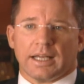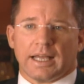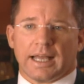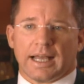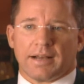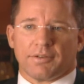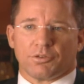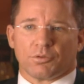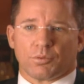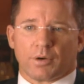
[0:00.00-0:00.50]

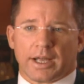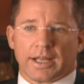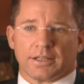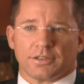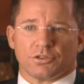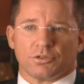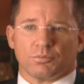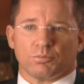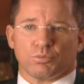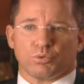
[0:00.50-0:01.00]
have the
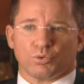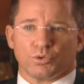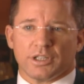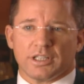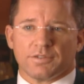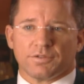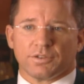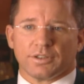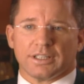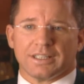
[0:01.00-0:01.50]
right to
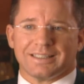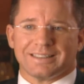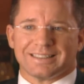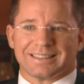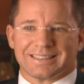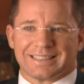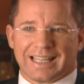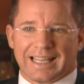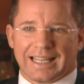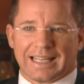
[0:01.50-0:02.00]
briefly
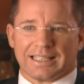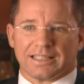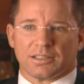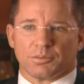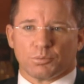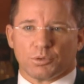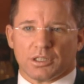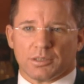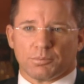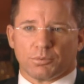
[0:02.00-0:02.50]
detain
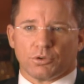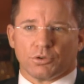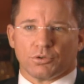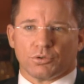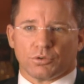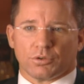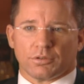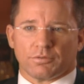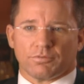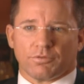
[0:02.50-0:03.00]
the people
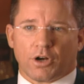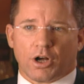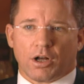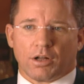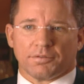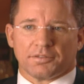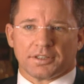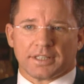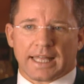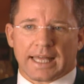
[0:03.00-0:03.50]
who are
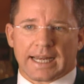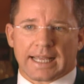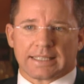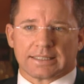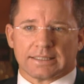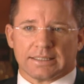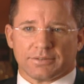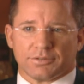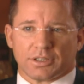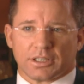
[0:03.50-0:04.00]
involved in that
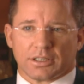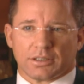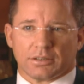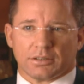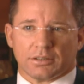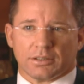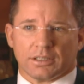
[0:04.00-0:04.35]
activity